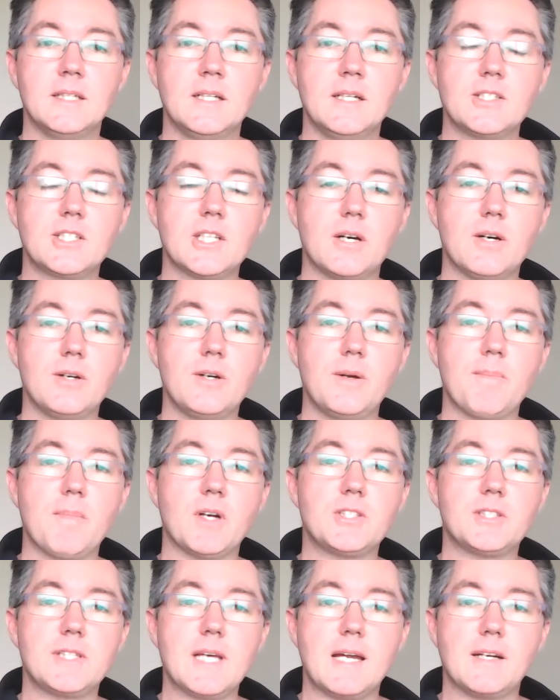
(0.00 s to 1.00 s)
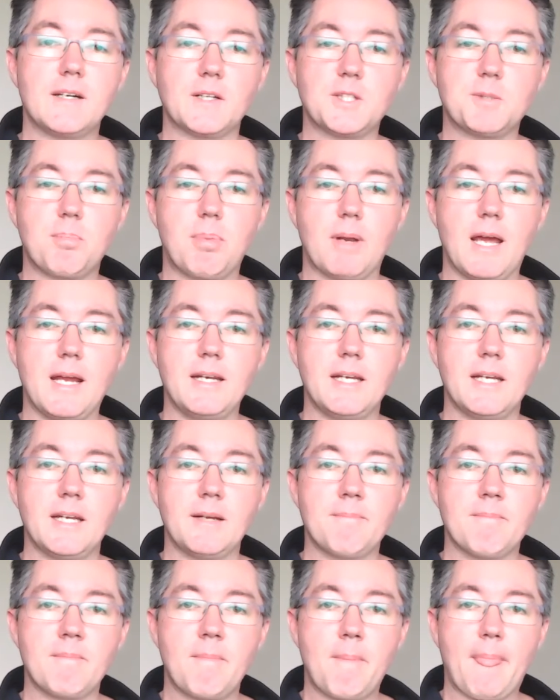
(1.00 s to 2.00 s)
So I started
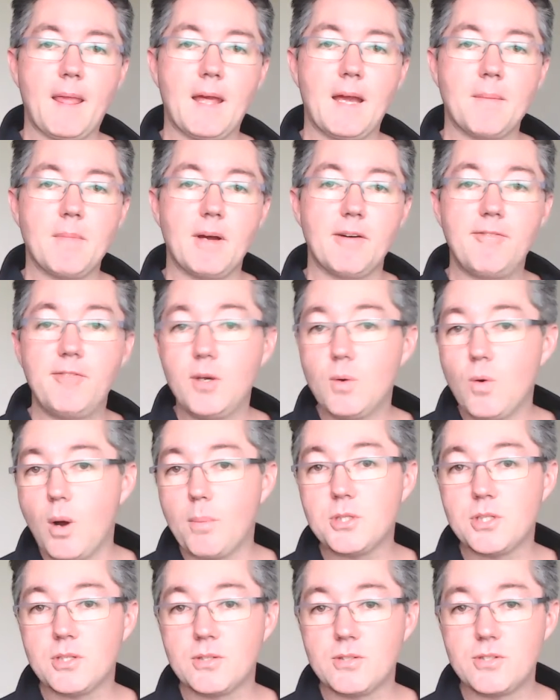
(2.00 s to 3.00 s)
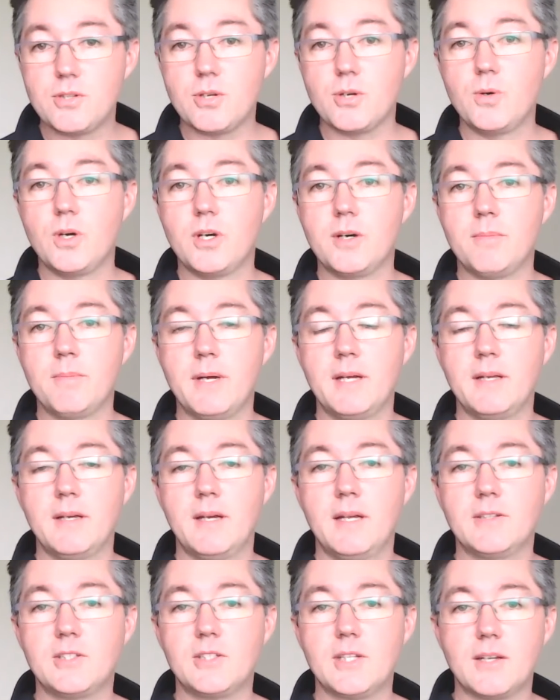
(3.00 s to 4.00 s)
explaining a few options to him
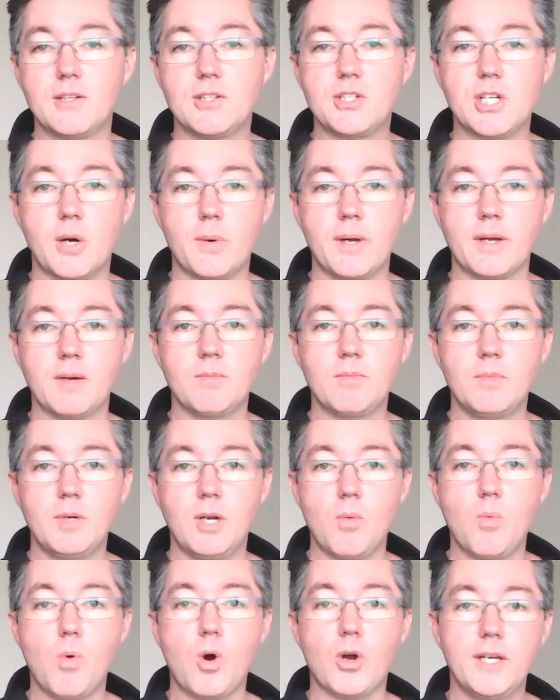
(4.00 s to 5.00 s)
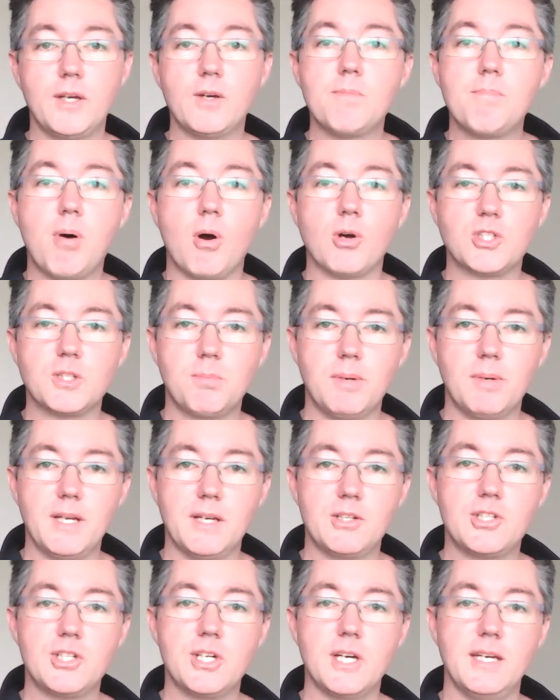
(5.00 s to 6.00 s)
and started showing what he could possibly
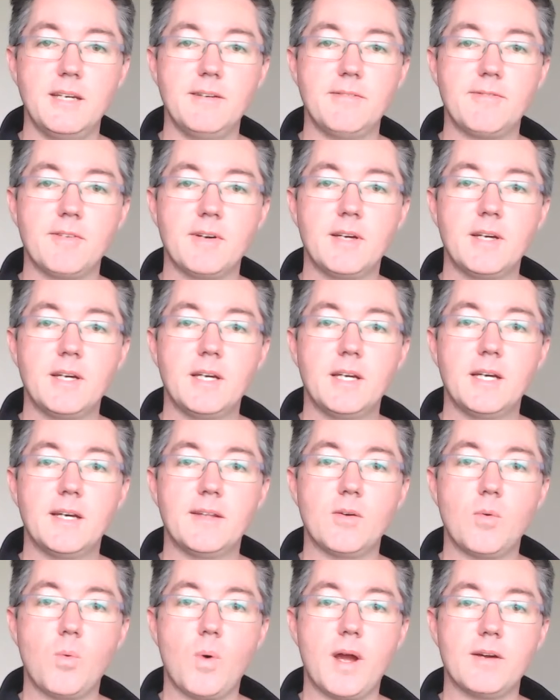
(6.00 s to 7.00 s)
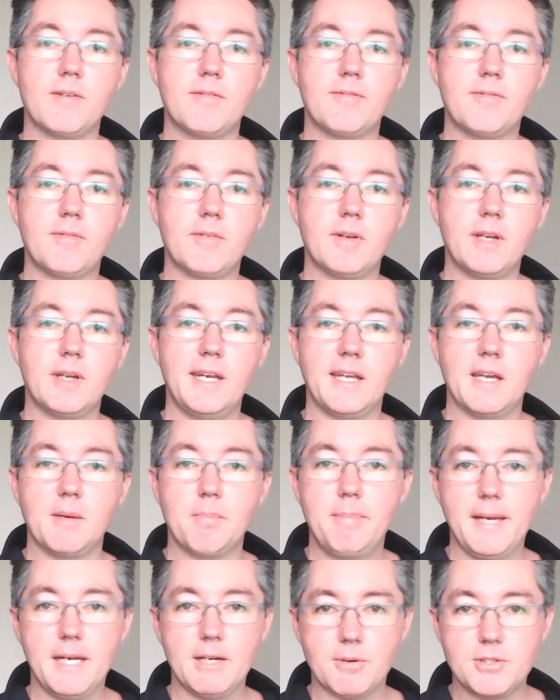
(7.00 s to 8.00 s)
achieve in the way of getting a
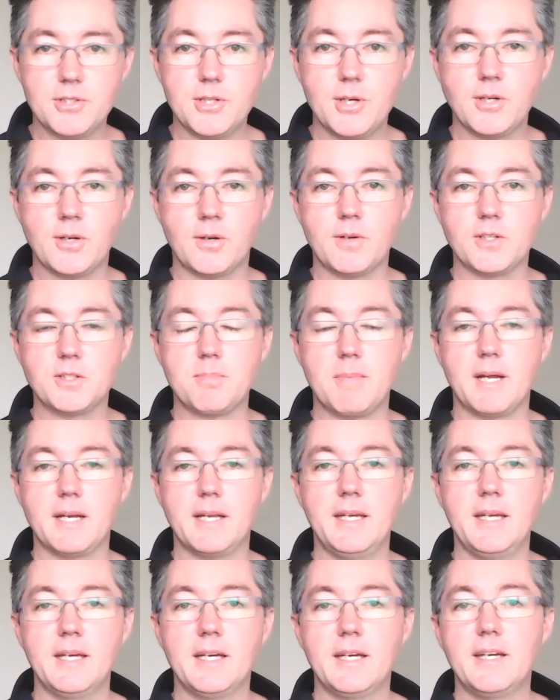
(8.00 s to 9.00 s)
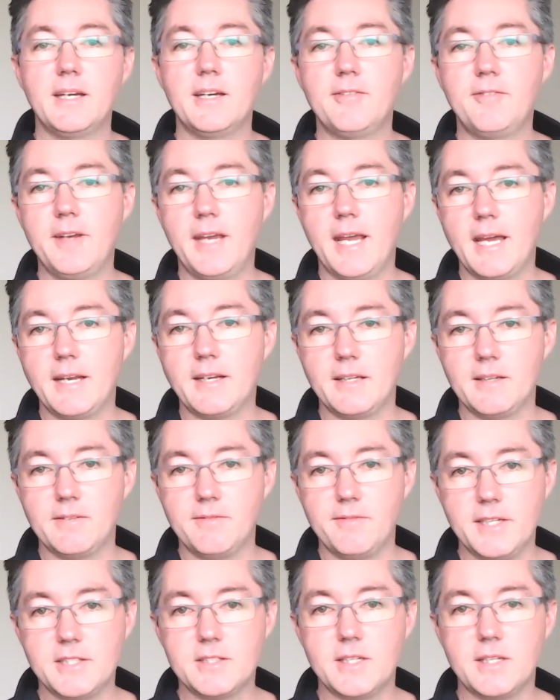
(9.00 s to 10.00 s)
better return on his money if he had it
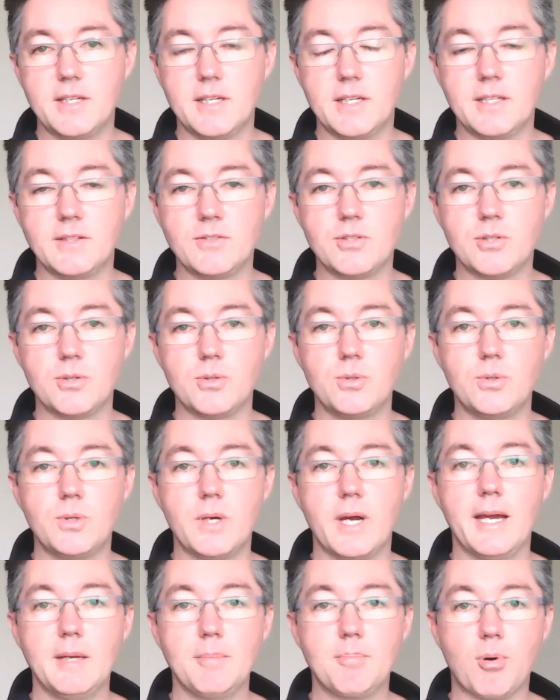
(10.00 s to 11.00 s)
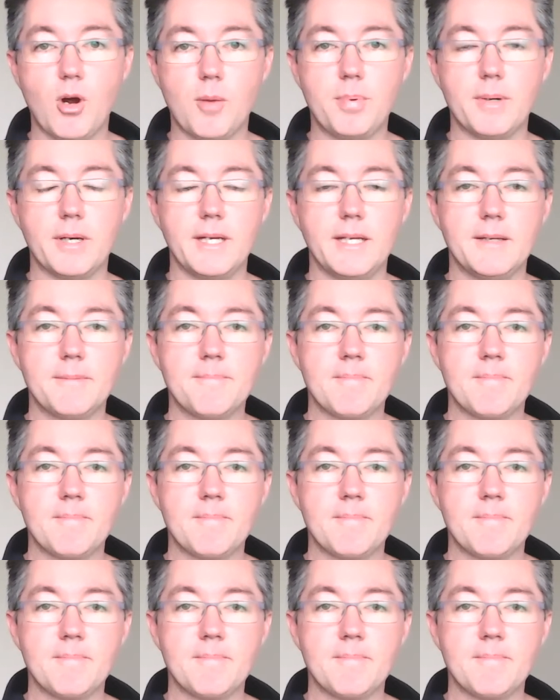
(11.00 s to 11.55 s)
invested into a property.